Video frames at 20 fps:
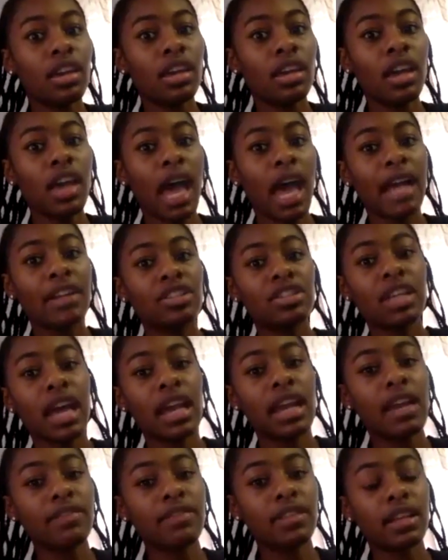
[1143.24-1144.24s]
I just kind
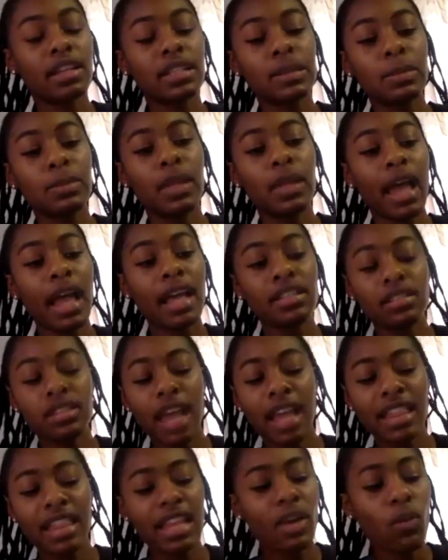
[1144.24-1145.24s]
of have to
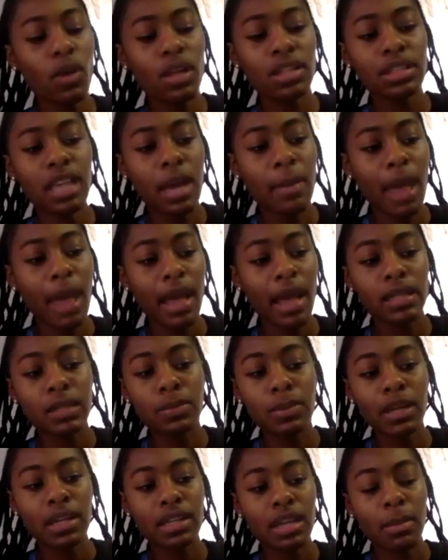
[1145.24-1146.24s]
I think one time I
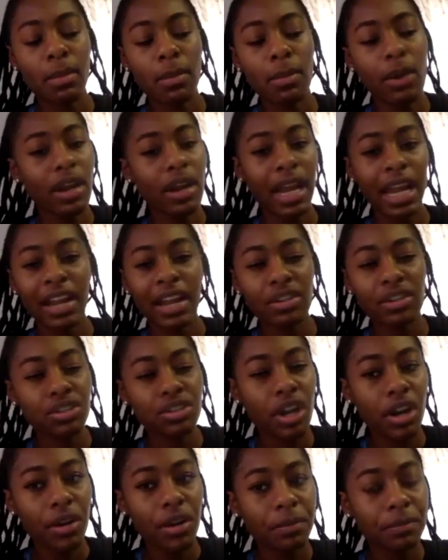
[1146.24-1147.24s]
explained to them about a hair
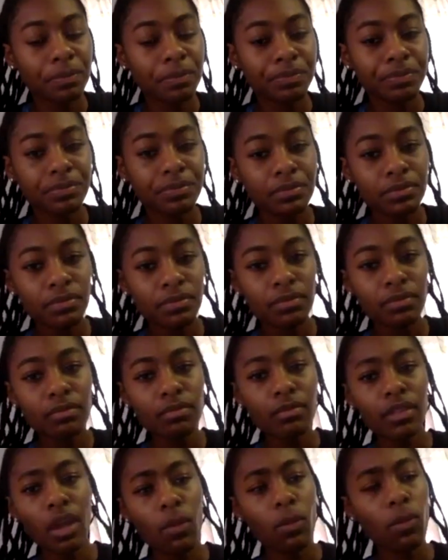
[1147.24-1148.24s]
chart.
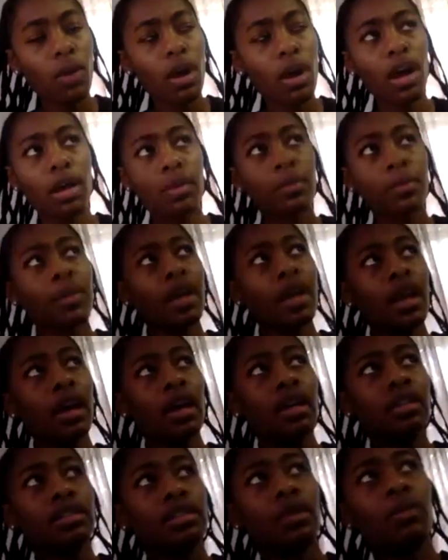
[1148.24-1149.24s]
Um,
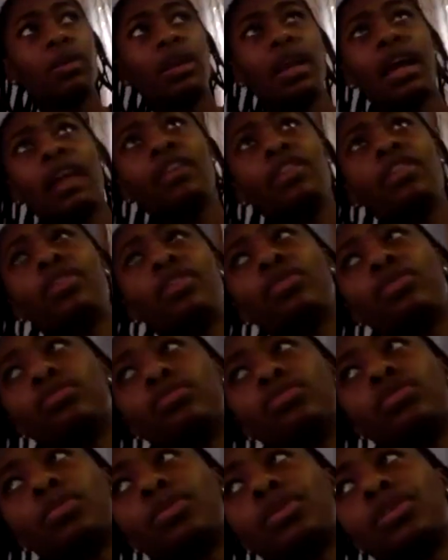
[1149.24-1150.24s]
Someone I had known
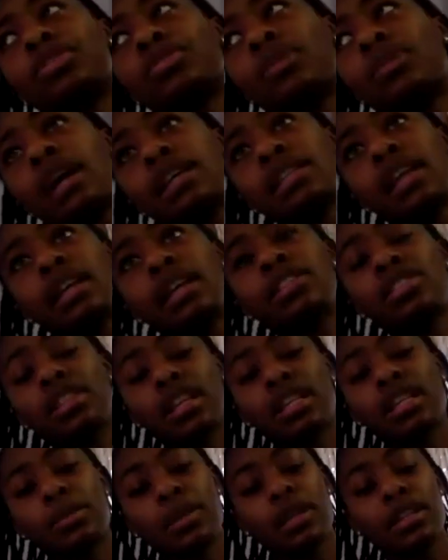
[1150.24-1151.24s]
sports wise, I just
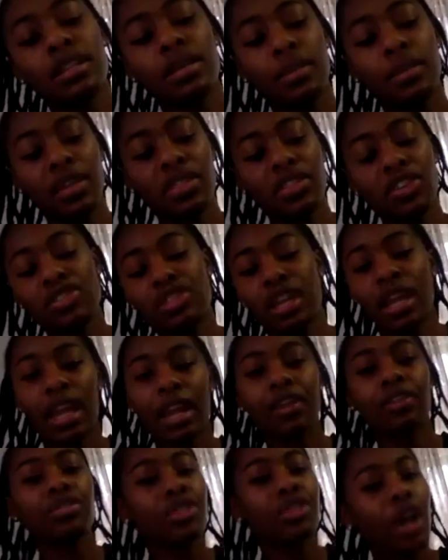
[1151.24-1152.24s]
explained to them like there's a
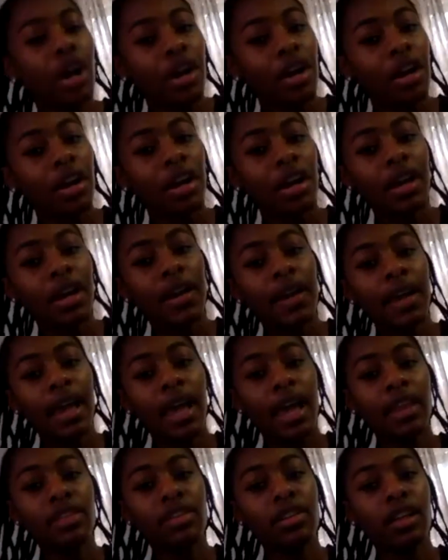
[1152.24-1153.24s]
hair chart,
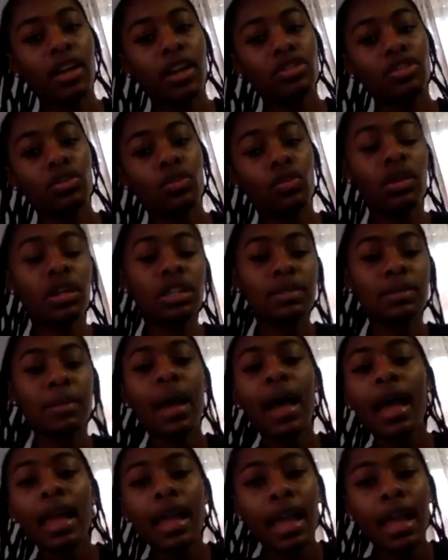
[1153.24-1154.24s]
and they're like, so what is
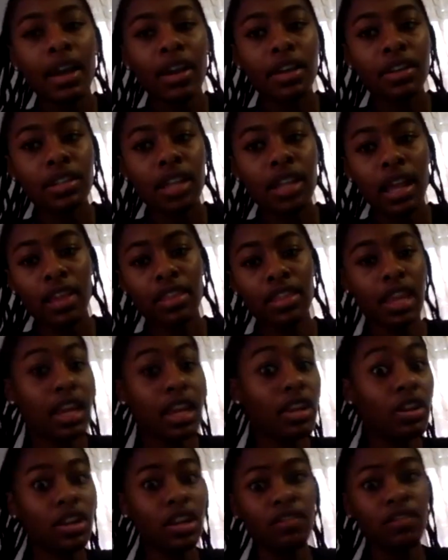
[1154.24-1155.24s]
my hair? Like they
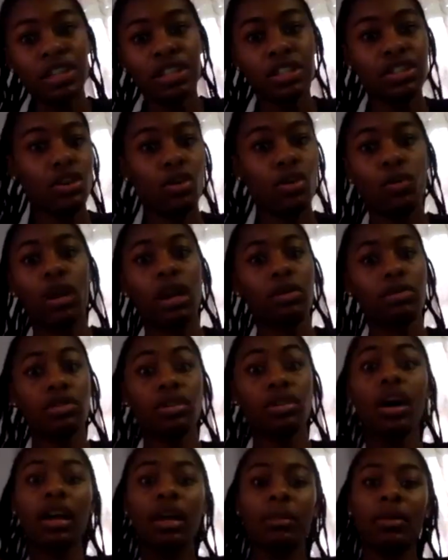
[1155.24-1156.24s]
didn't even know what I was
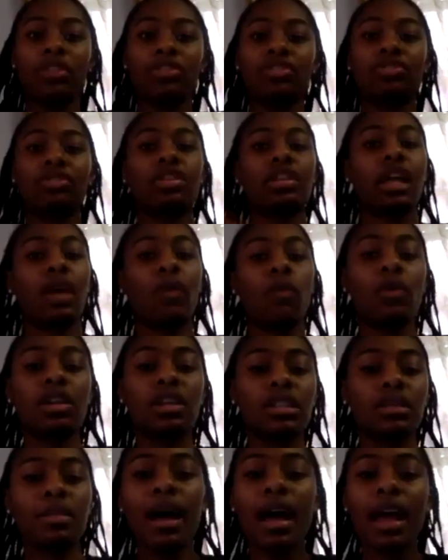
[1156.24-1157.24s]
talking about, so they're like, what
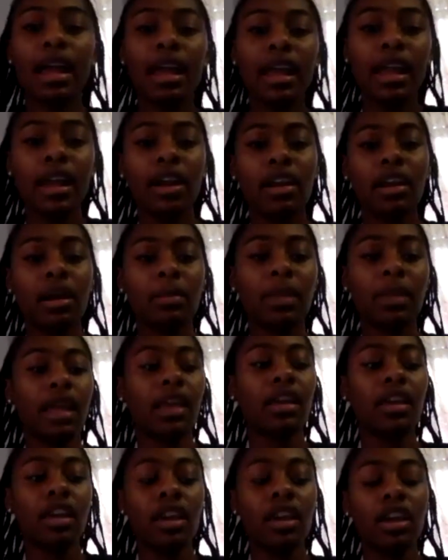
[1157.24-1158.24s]
is my hair? And I'm
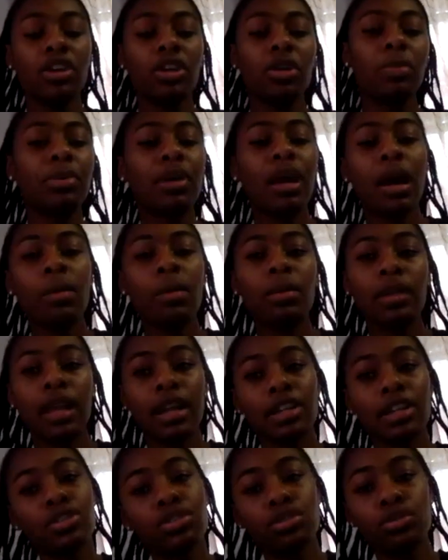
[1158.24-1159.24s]
like, you're probably like
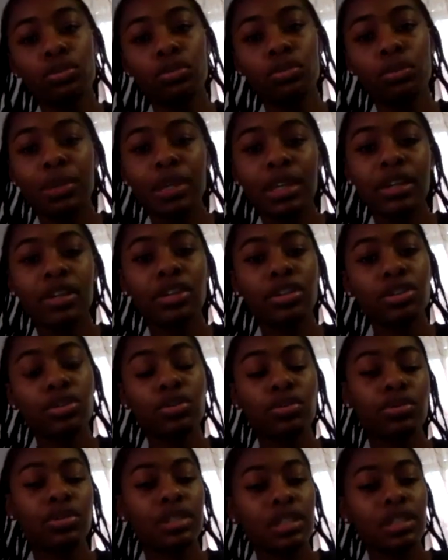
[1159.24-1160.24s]
a 2B or
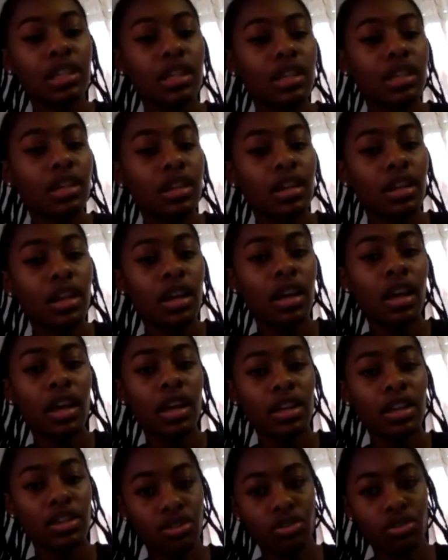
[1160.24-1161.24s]
2C
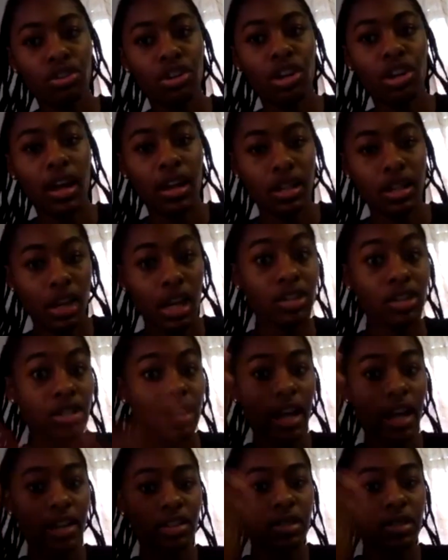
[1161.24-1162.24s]
because your hair's
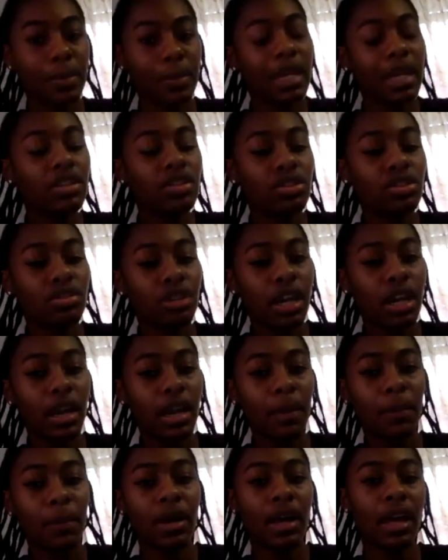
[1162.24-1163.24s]
not pin
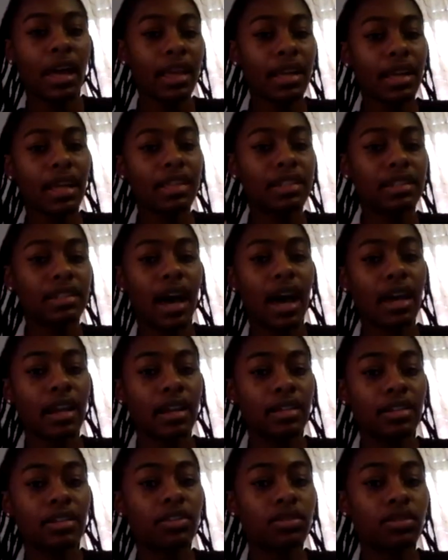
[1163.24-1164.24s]
straight, but it's got a
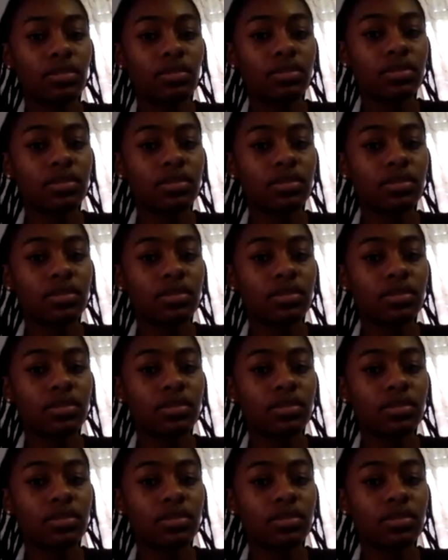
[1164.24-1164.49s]
little